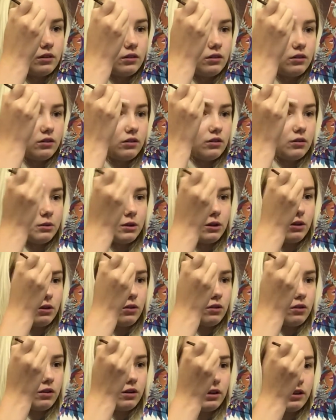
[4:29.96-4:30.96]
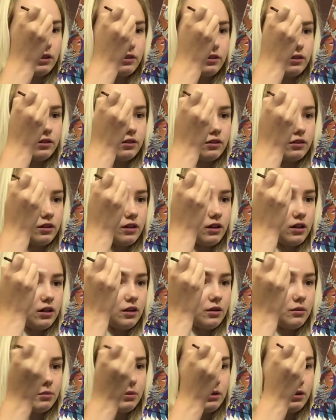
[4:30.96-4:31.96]
So I'm going to go across the
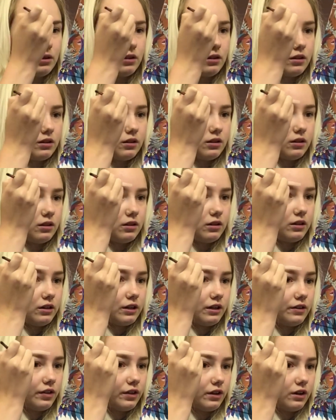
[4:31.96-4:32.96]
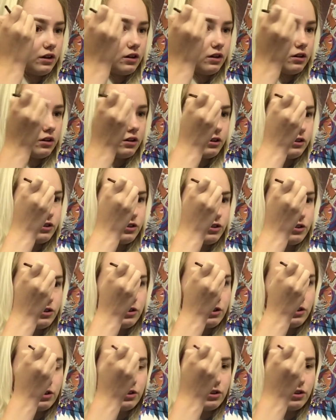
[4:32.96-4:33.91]
top, down the arch.